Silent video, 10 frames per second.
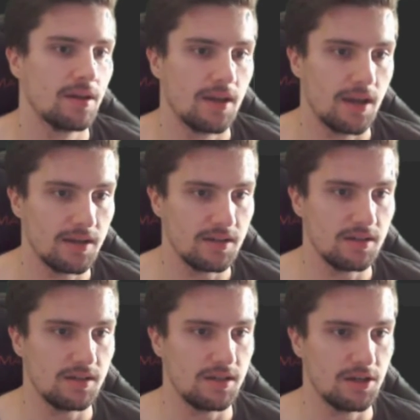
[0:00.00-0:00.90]
And
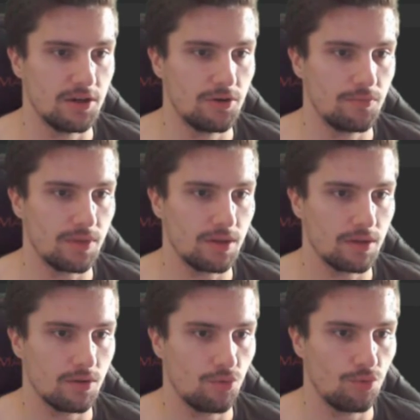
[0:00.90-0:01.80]
in here,
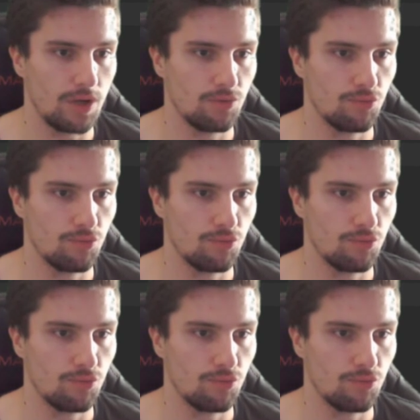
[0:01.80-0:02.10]
we